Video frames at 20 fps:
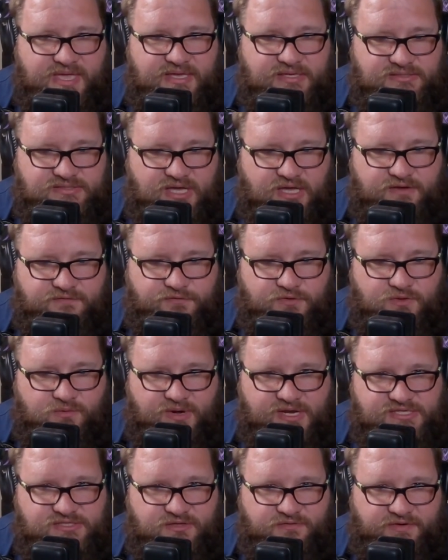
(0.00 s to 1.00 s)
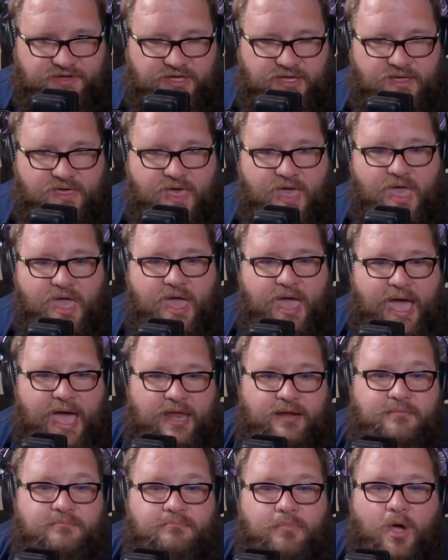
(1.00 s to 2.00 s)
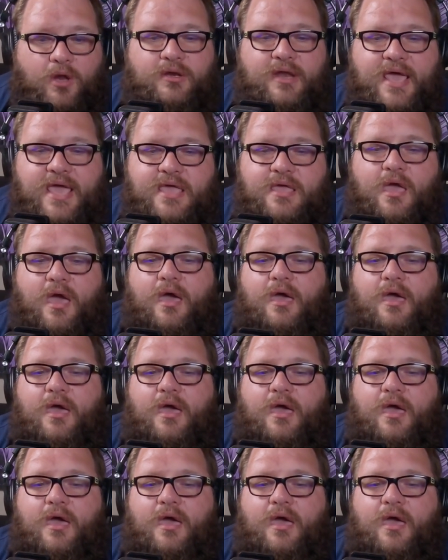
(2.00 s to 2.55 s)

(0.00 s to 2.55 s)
excited for the rest of it. At Monday,